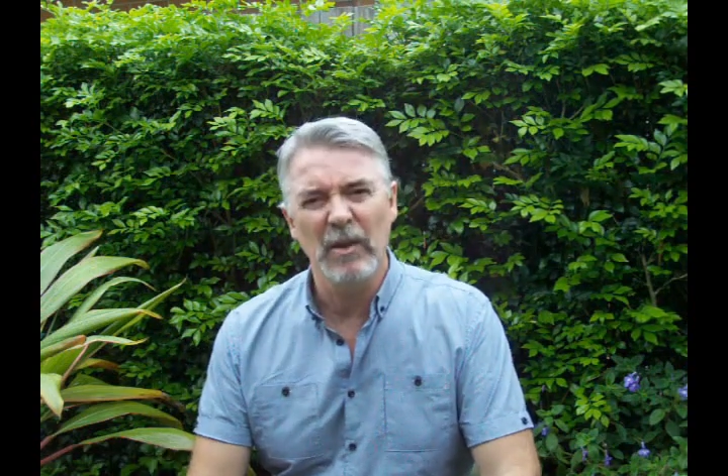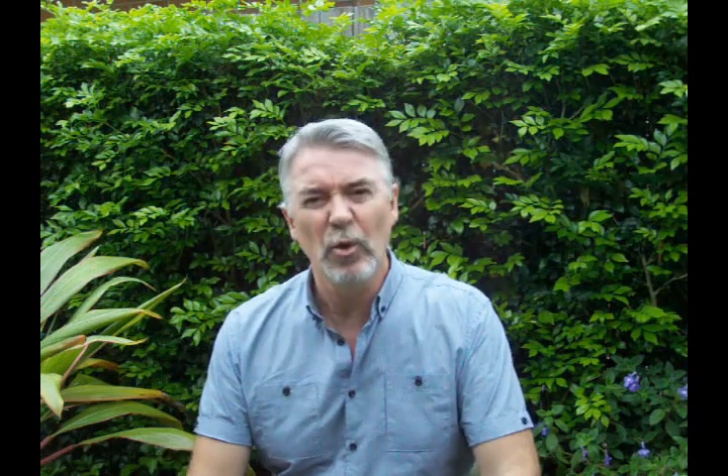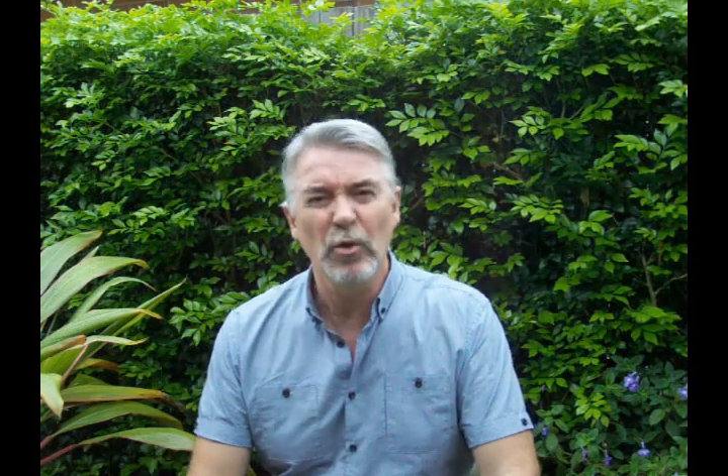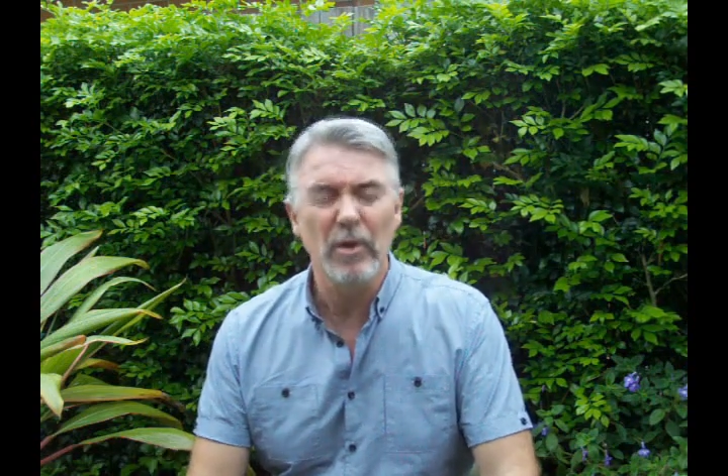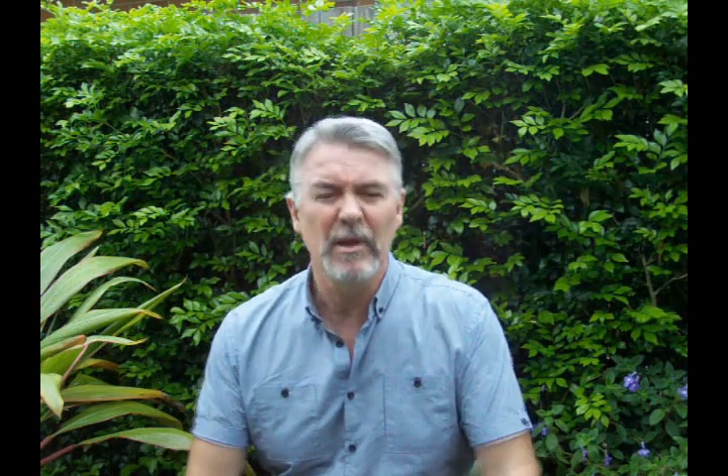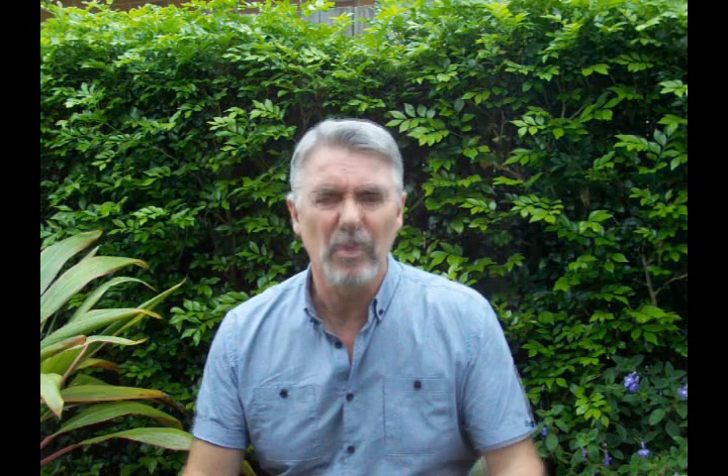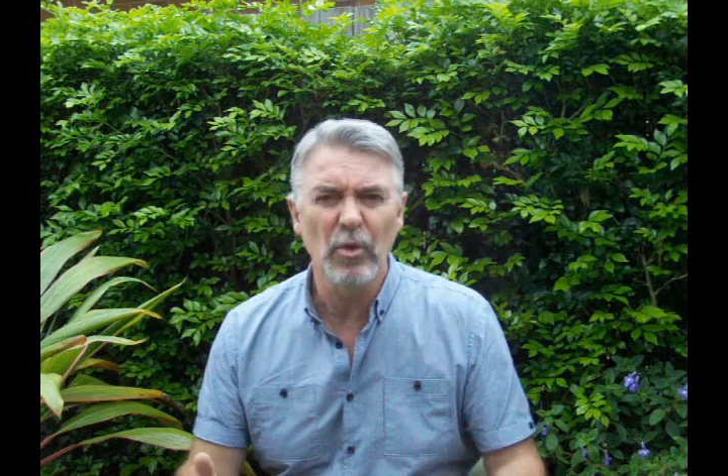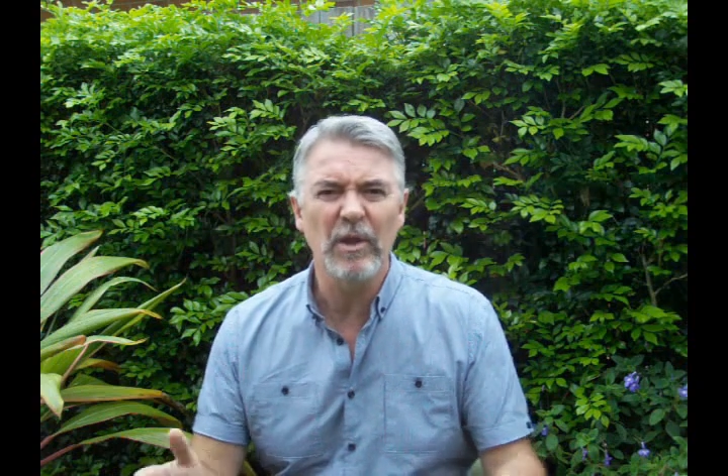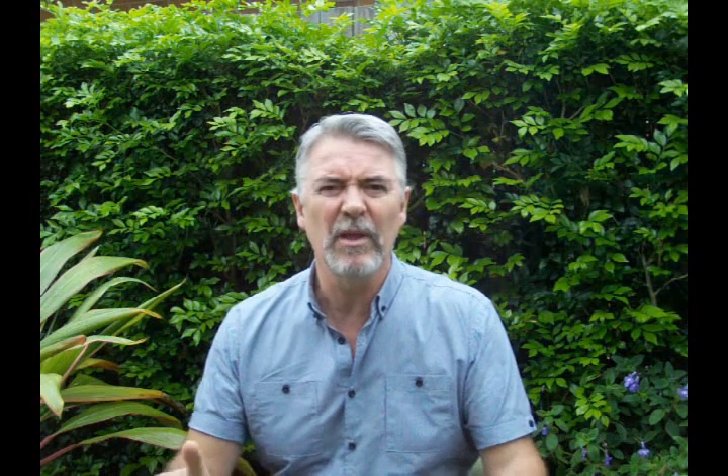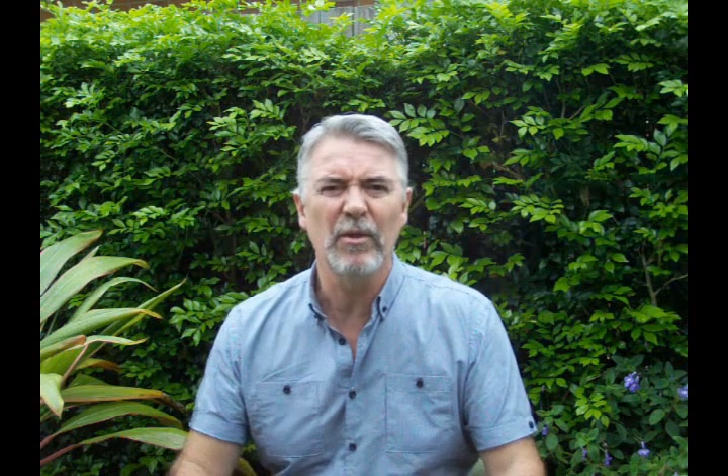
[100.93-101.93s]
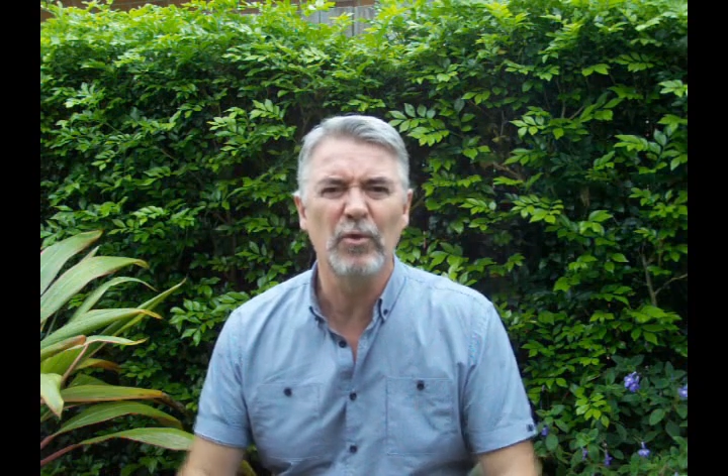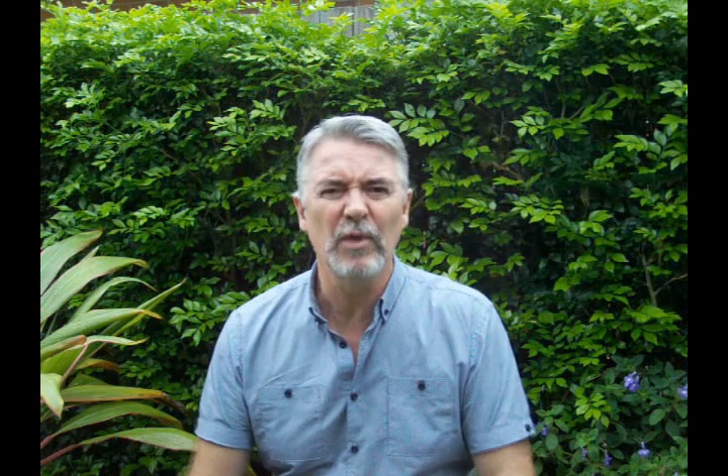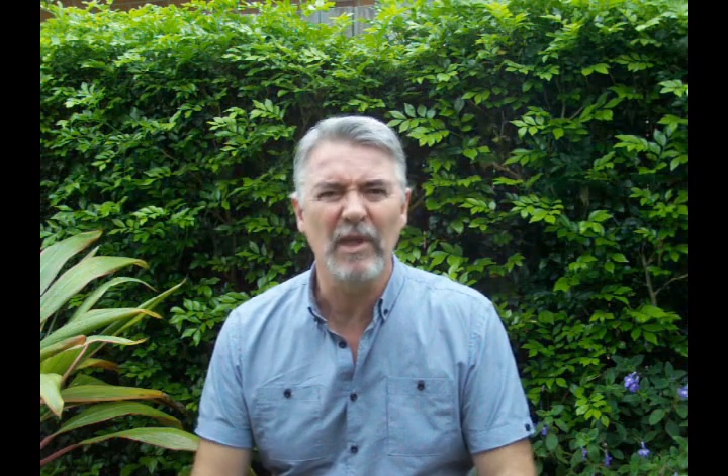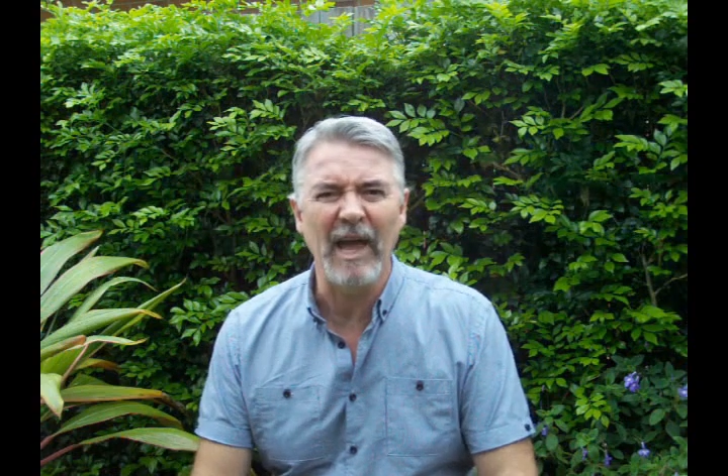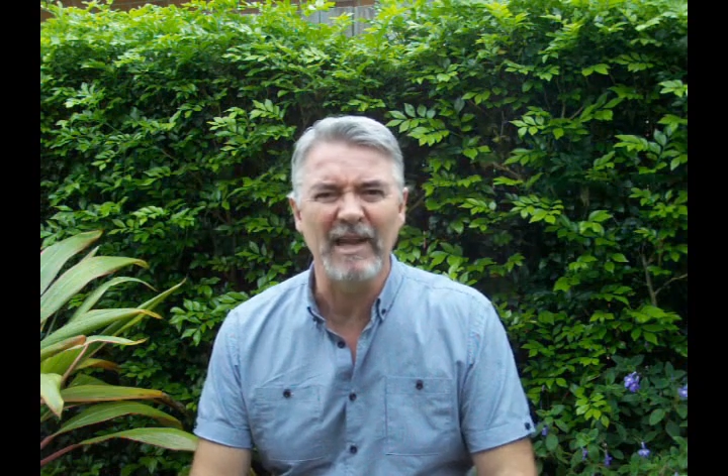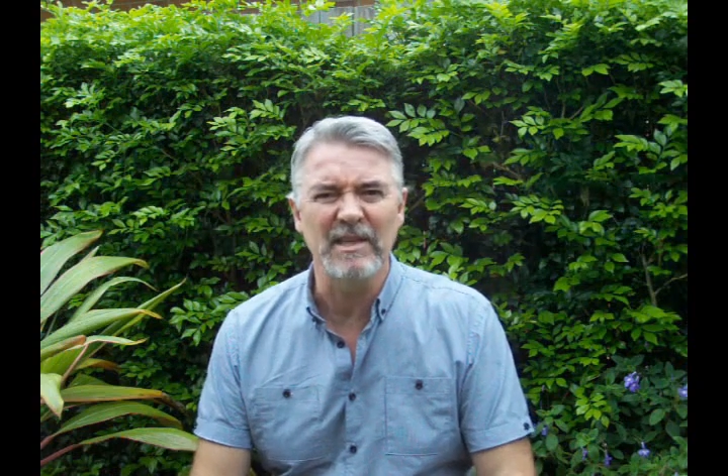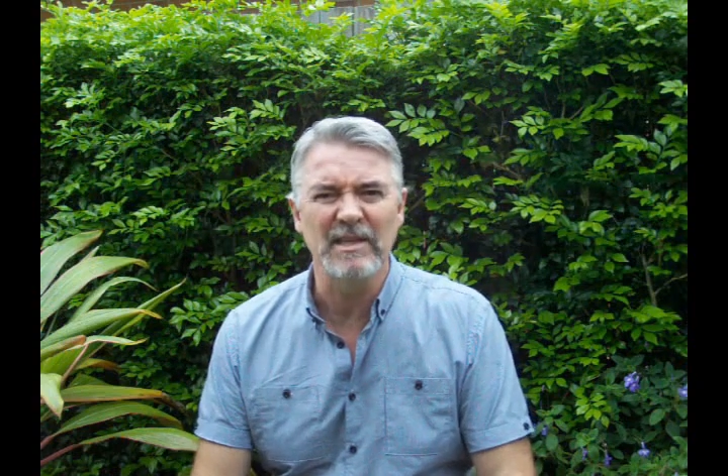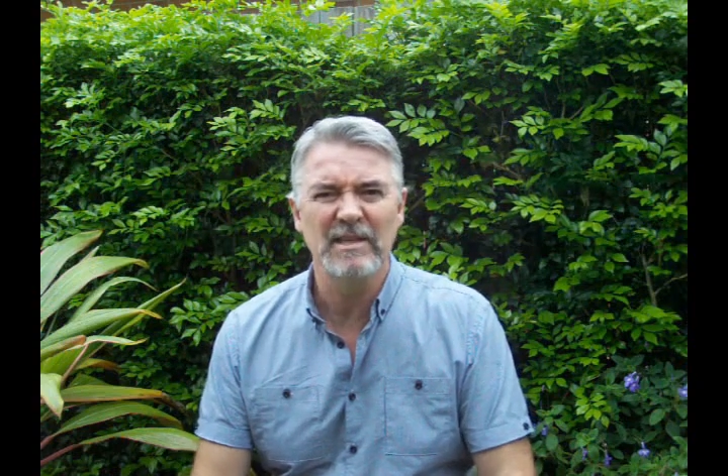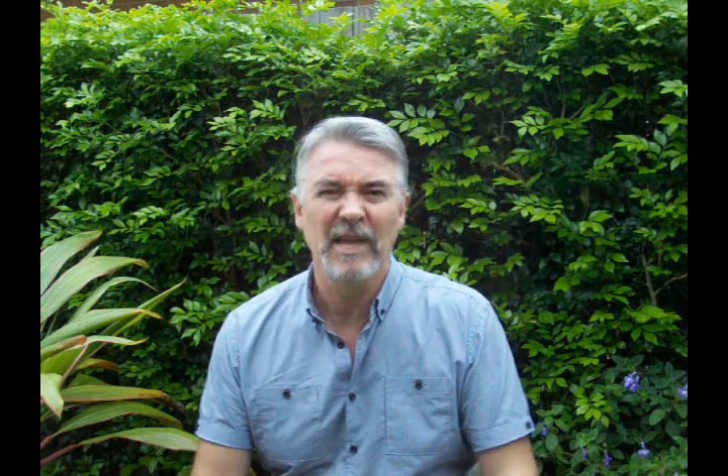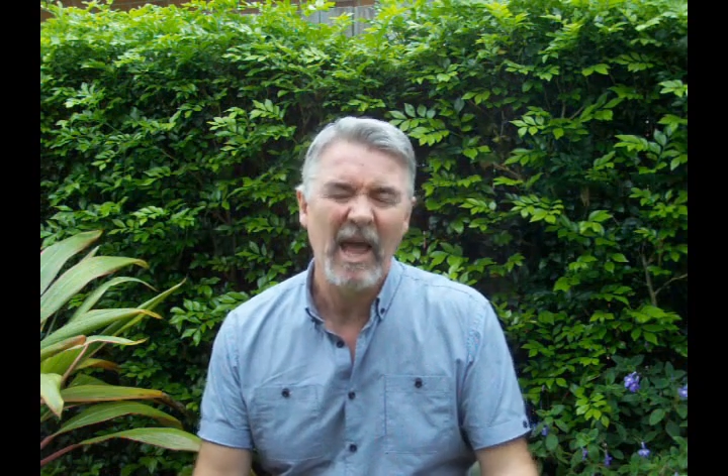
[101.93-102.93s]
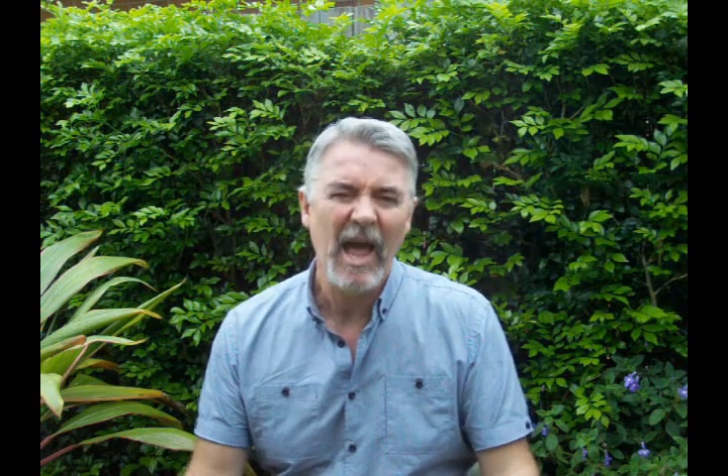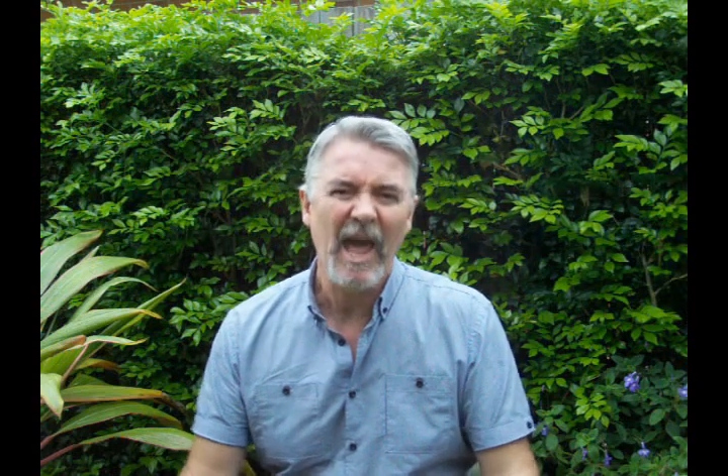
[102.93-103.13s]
looking through the lattice?